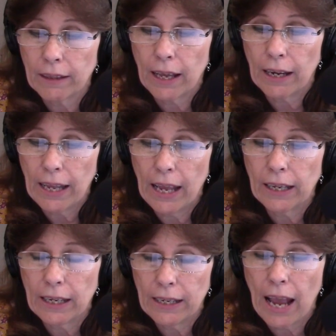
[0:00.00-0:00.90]
that
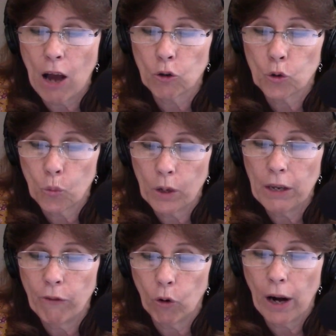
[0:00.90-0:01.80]
it can tout
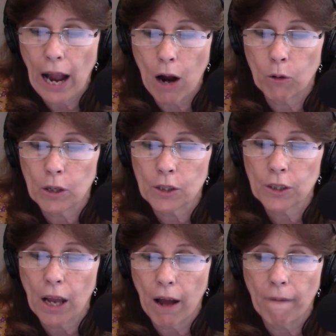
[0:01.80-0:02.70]
24
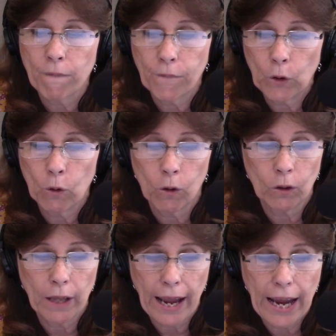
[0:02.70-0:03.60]
hours of
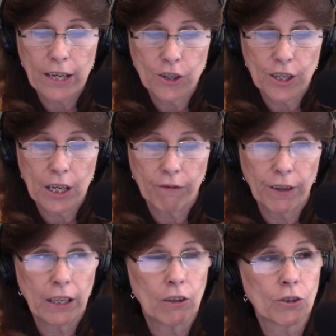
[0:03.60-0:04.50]
full HD
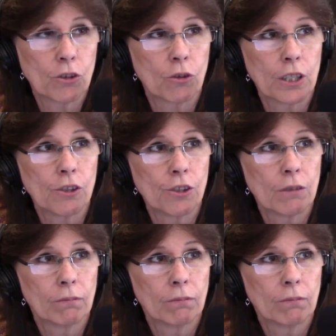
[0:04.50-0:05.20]
video storage.